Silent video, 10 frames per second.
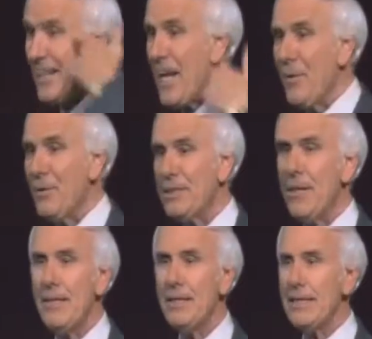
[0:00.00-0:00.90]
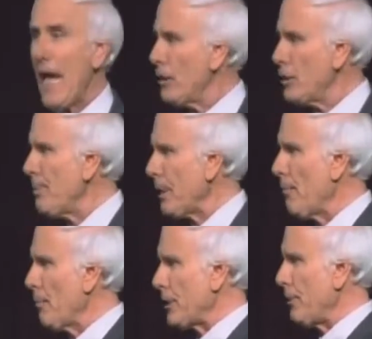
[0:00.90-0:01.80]
And later when somebody says, how did you
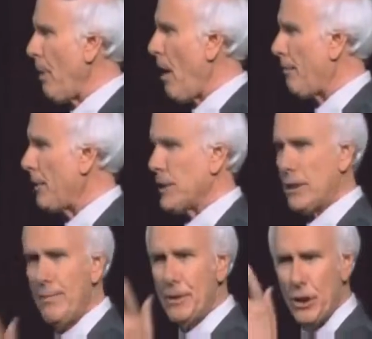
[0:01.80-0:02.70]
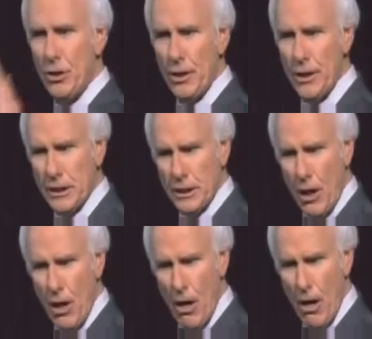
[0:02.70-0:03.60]
become rich and powerful? He says, let me show you this
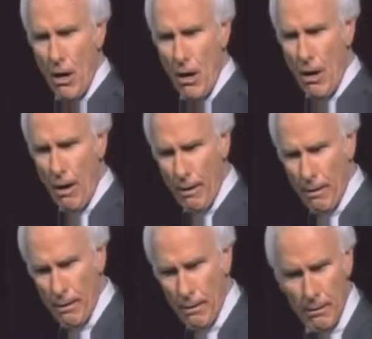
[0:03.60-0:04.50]
car.